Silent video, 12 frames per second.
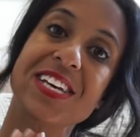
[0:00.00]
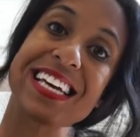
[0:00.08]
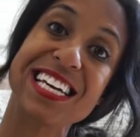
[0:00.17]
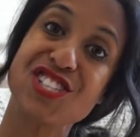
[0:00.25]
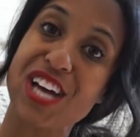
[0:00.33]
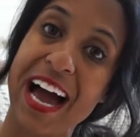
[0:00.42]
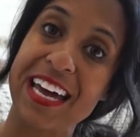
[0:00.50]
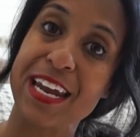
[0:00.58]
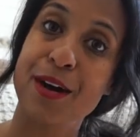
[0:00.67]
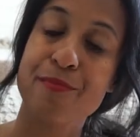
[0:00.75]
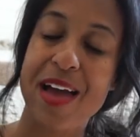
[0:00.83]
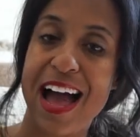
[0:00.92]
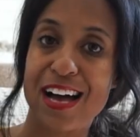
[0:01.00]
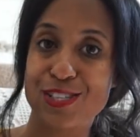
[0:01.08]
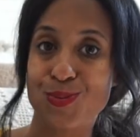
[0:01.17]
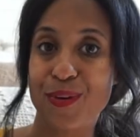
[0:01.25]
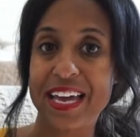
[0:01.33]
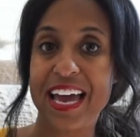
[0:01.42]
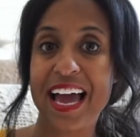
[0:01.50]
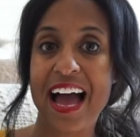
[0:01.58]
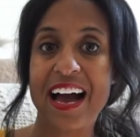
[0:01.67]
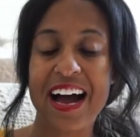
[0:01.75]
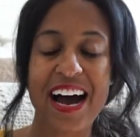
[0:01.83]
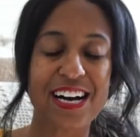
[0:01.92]
each item as we
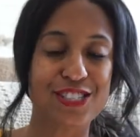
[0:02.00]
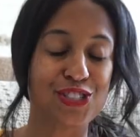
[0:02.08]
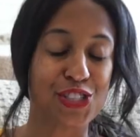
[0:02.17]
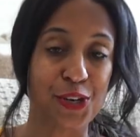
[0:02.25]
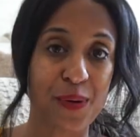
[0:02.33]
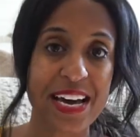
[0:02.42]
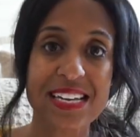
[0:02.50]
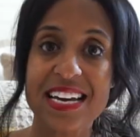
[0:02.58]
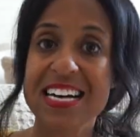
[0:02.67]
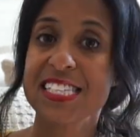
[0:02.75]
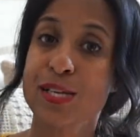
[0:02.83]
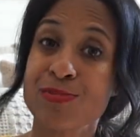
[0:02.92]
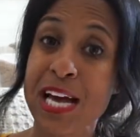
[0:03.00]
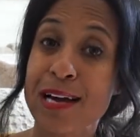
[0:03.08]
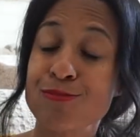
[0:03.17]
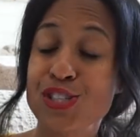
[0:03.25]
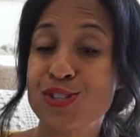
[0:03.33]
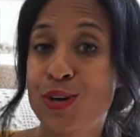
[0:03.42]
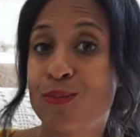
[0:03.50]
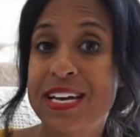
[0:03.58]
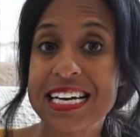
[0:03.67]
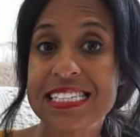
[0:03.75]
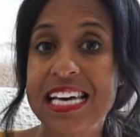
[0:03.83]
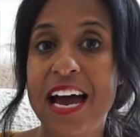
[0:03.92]
uh, do it. Sometimes you don't
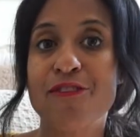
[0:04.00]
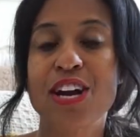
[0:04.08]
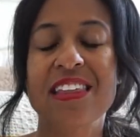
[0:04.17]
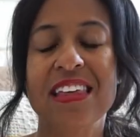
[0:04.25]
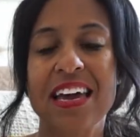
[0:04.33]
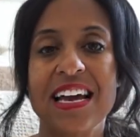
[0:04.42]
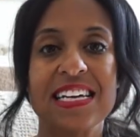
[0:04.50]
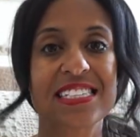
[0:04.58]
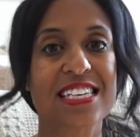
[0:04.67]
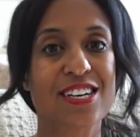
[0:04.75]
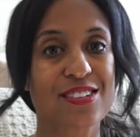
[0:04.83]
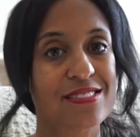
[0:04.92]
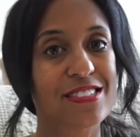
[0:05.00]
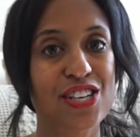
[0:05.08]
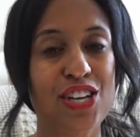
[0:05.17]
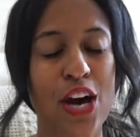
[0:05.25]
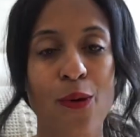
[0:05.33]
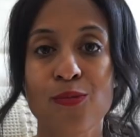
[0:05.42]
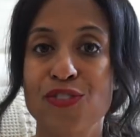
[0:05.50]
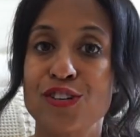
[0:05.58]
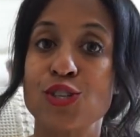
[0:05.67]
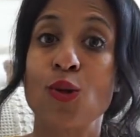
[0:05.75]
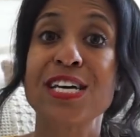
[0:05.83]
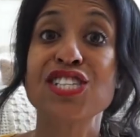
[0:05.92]
get to everything because the you know there's
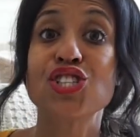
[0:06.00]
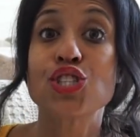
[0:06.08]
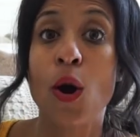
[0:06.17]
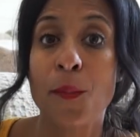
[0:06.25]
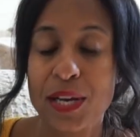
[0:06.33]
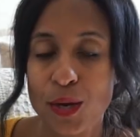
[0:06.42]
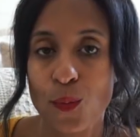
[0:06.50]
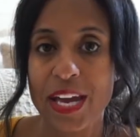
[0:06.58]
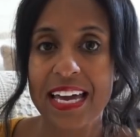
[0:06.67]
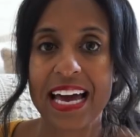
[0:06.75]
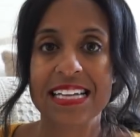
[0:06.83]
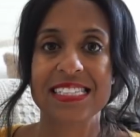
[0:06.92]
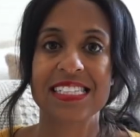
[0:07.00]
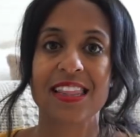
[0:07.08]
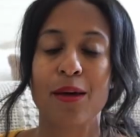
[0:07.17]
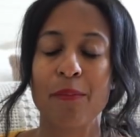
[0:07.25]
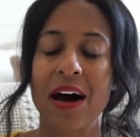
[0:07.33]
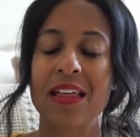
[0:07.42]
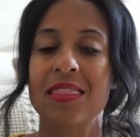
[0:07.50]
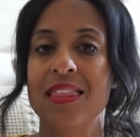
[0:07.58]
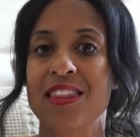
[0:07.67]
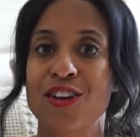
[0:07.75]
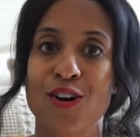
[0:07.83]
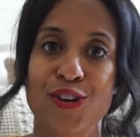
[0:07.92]
only so many weekends in the month
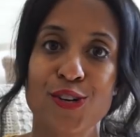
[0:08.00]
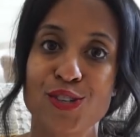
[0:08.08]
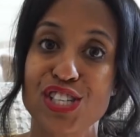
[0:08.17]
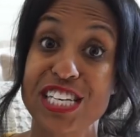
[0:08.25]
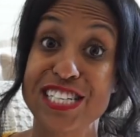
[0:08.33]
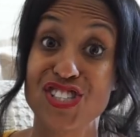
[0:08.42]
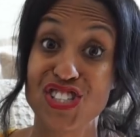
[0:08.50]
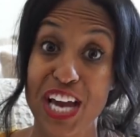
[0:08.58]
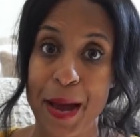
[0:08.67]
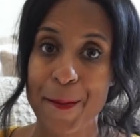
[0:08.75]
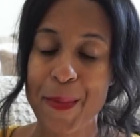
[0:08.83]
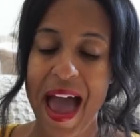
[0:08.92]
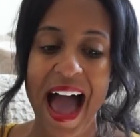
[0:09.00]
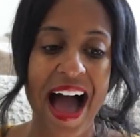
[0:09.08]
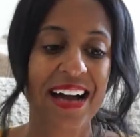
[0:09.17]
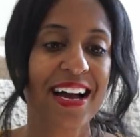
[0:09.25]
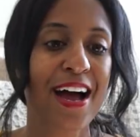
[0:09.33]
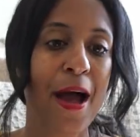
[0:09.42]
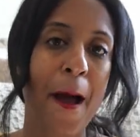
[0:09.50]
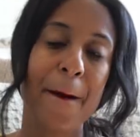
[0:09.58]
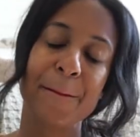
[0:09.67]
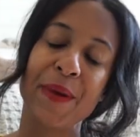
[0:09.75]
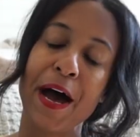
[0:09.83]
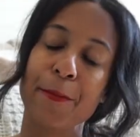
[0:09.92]
and they're usually jam-packed
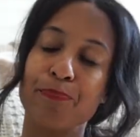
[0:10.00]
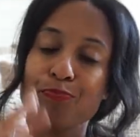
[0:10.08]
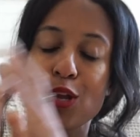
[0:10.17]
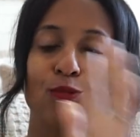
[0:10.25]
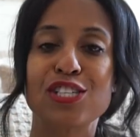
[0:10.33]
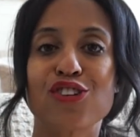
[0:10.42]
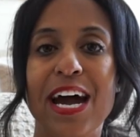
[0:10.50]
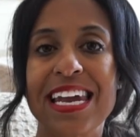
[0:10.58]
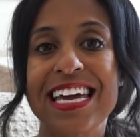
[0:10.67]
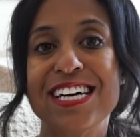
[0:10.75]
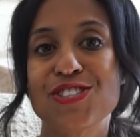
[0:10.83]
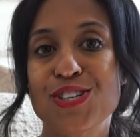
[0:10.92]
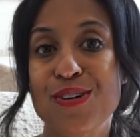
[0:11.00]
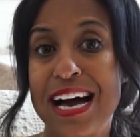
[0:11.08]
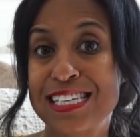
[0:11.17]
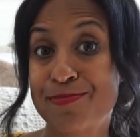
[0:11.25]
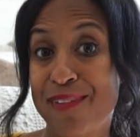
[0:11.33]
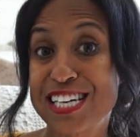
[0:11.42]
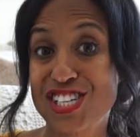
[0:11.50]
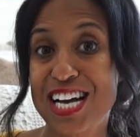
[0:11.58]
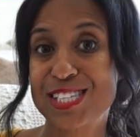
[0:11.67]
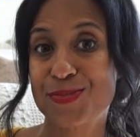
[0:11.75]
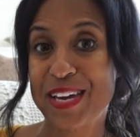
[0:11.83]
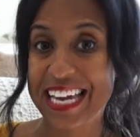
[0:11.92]
but we try to get to as much
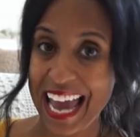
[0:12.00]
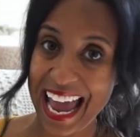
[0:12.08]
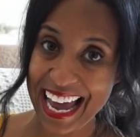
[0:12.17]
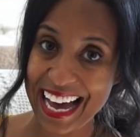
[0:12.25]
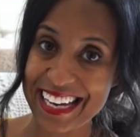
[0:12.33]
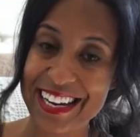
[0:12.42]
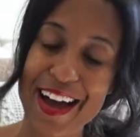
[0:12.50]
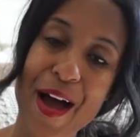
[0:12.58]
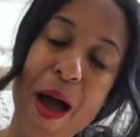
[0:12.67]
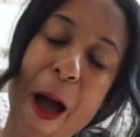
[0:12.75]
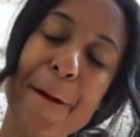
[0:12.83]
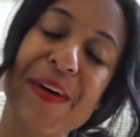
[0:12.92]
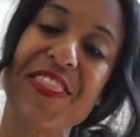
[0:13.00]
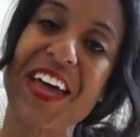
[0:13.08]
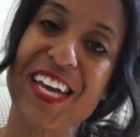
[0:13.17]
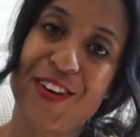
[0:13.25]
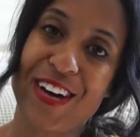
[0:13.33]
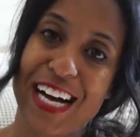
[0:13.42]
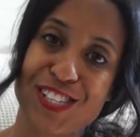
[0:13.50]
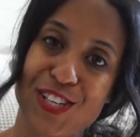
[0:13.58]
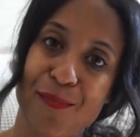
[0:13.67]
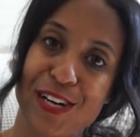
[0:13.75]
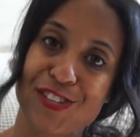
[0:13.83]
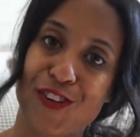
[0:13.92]
as we can. But thank you guys
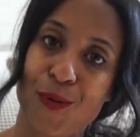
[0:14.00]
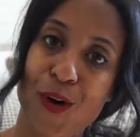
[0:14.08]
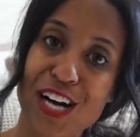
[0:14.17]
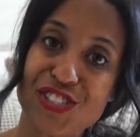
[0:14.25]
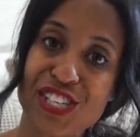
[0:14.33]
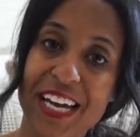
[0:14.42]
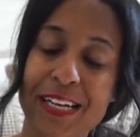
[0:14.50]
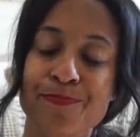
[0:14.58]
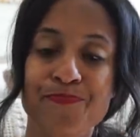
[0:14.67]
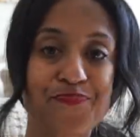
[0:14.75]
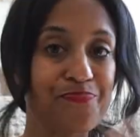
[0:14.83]
so much for watching.